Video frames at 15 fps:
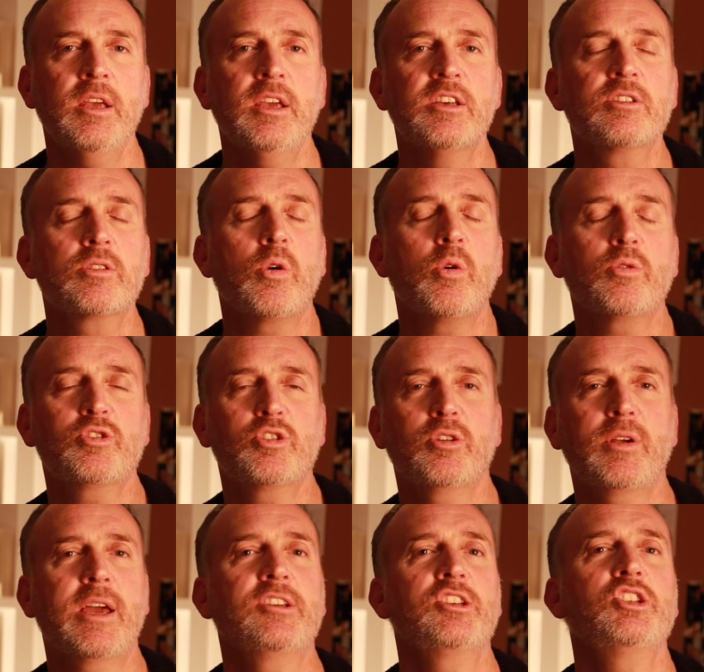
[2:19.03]
is
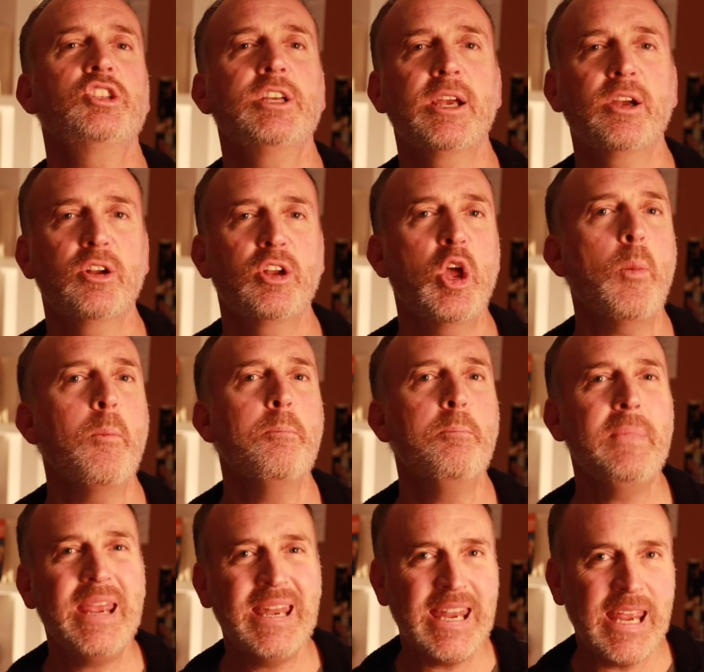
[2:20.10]
culture as shared
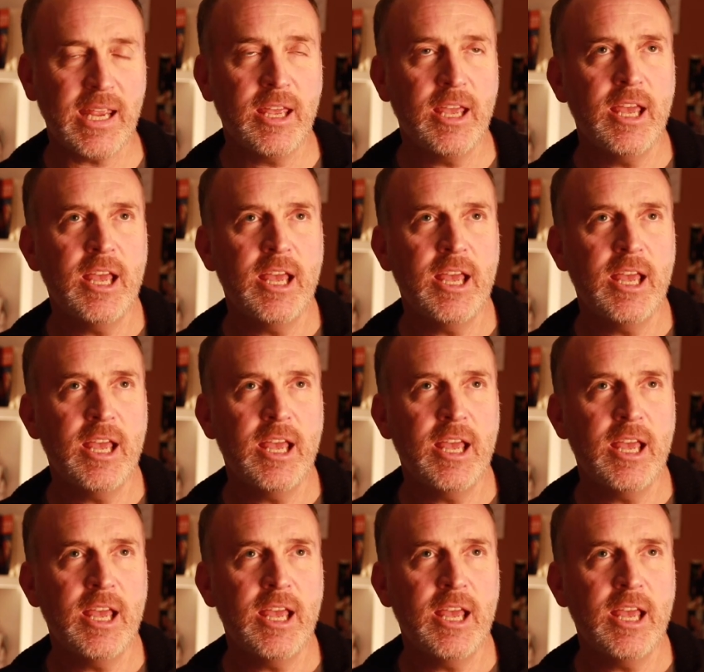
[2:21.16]
meaning.